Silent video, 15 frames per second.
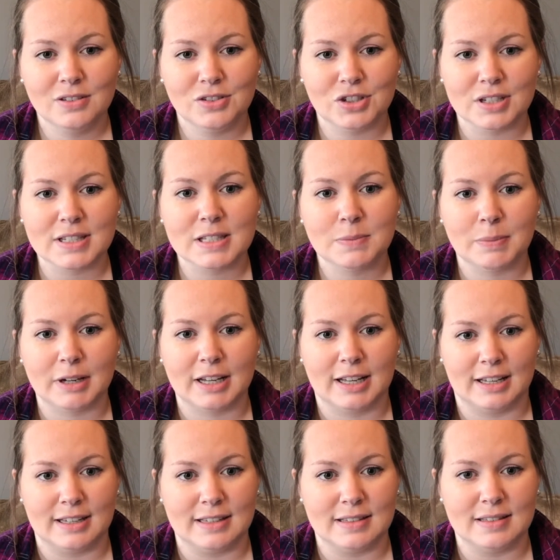just
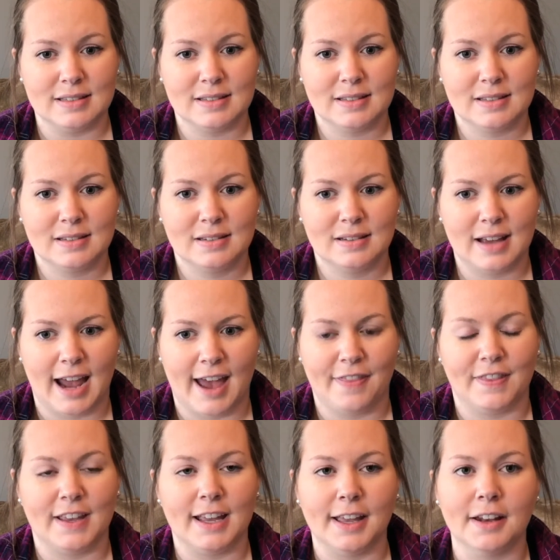because
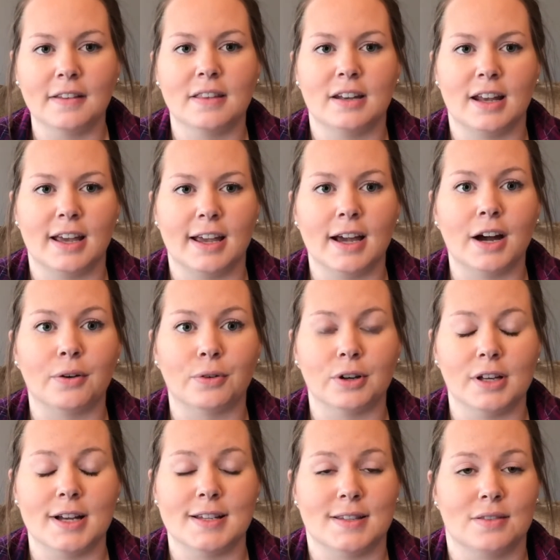at the end of the day I
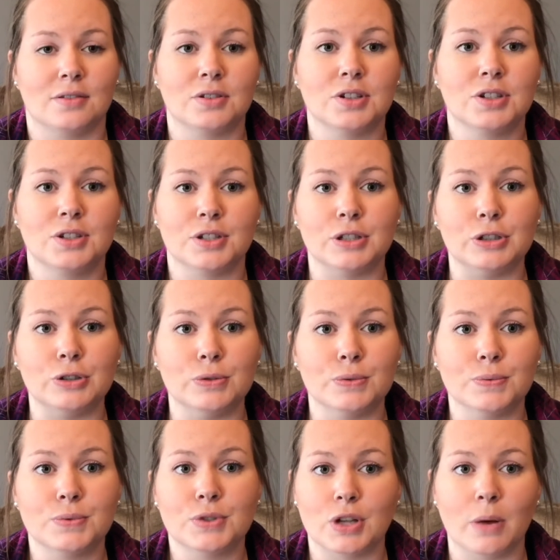realize that there's still
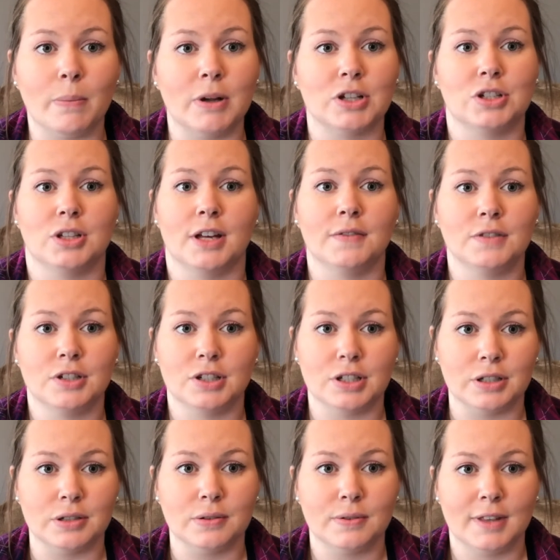so much left to
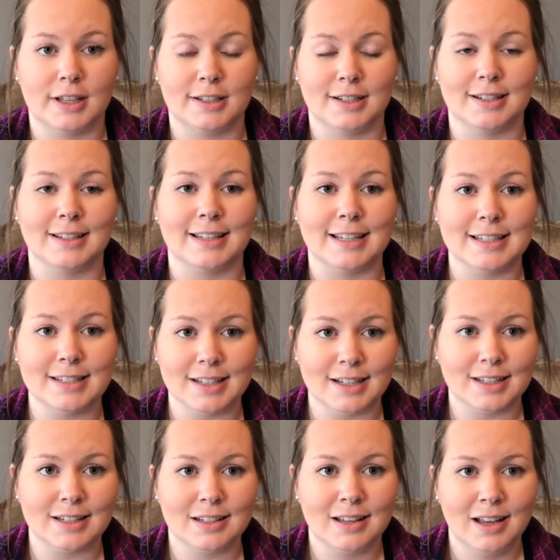do that didn't get
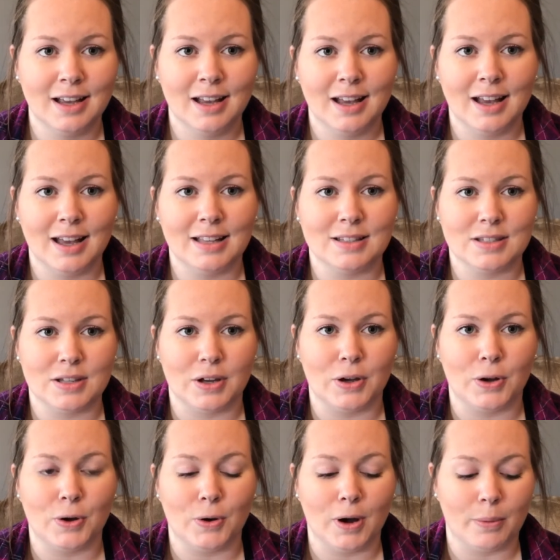done. And
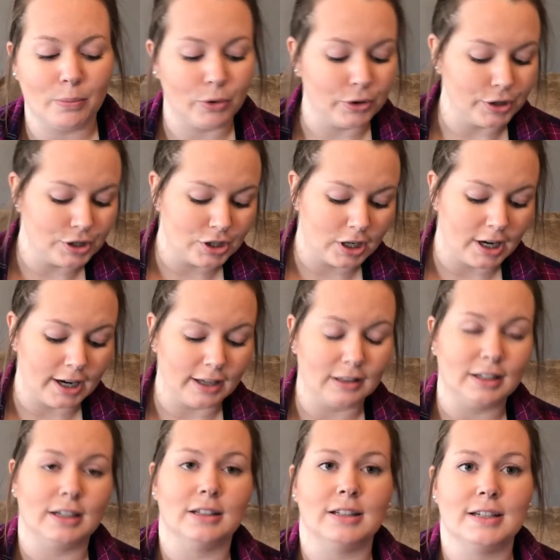so I'm really trying
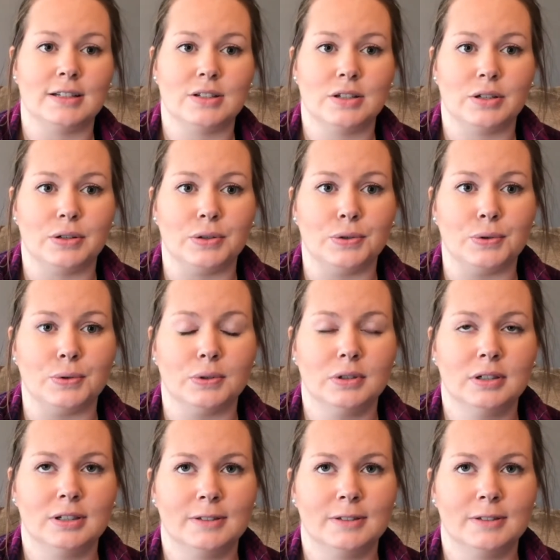lately to